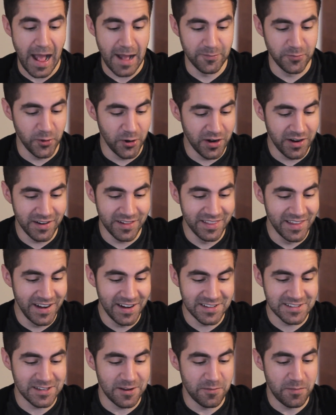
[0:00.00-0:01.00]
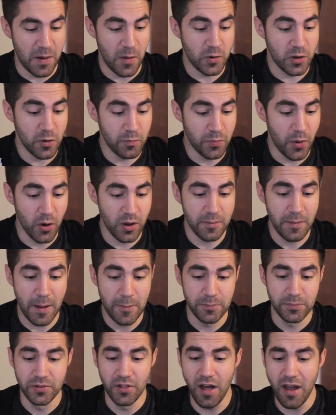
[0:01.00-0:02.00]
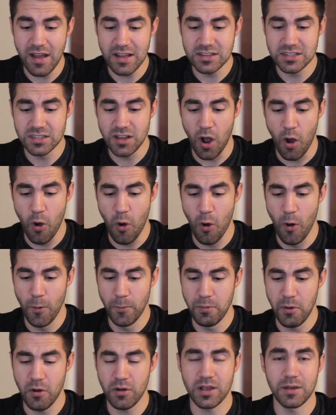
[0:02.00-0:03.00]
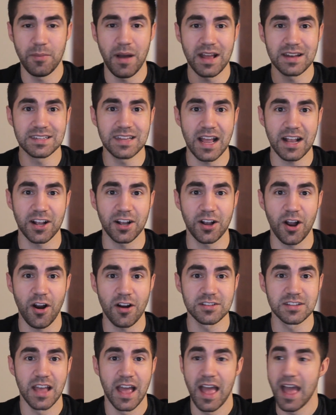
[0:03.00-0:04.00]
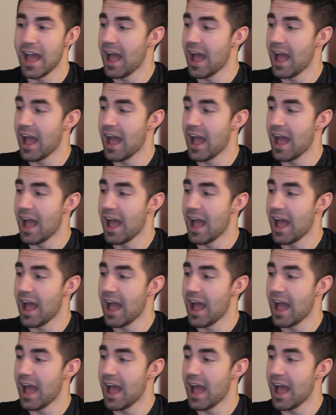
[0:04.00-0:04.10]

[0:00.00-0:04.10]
I'm learning a little something about Pokemon, plus a whole Pokemon deck of cards.